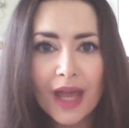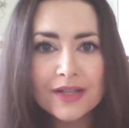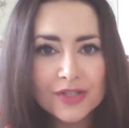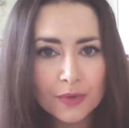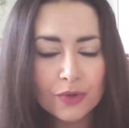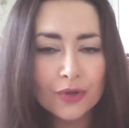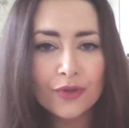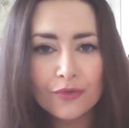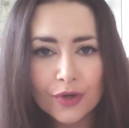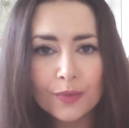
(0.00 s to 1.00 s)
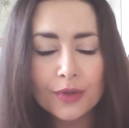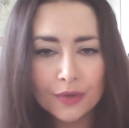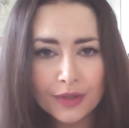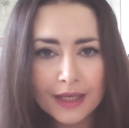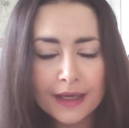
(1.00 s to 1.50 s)
so look through
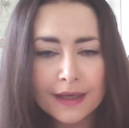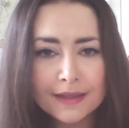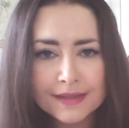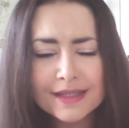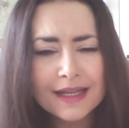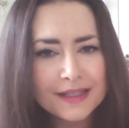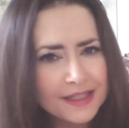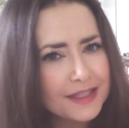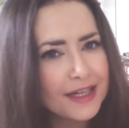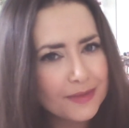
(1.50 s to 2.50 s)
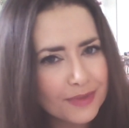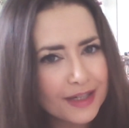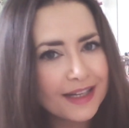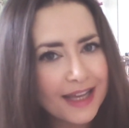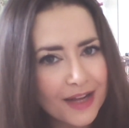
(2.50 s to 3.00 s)
your year and say, did I
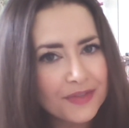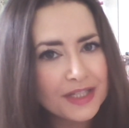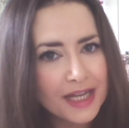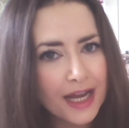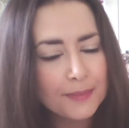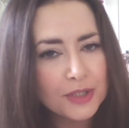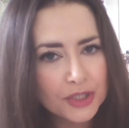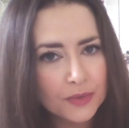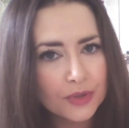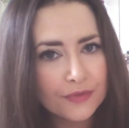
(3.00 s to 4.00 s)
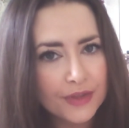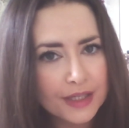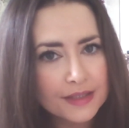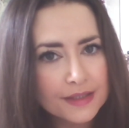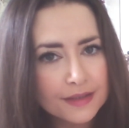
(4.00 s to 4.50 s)
really have the time to do all of
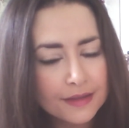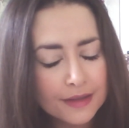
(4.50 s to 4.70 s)
this?